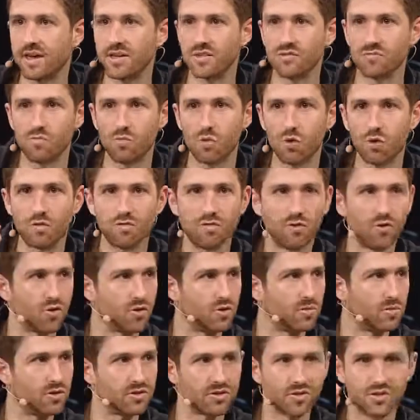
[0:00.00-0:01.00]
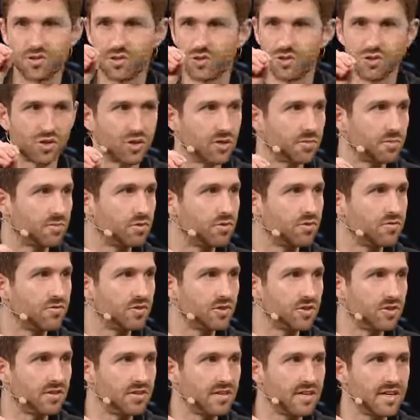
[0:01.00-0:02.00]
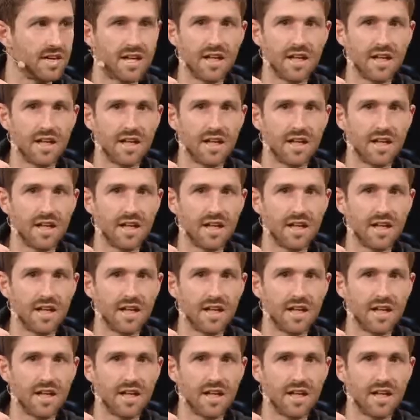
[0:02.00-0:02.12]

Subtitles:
is more vulnerable to social approval,